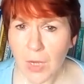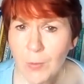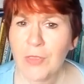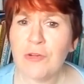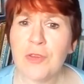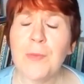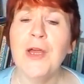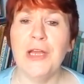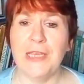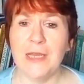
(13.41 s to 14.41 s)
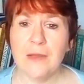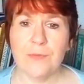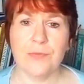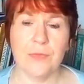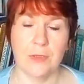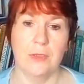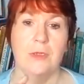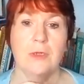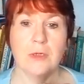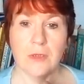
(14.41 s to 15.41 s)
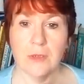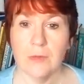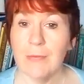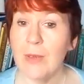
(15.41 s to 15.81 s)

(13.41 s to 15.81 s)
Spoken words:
I went through them earlier. The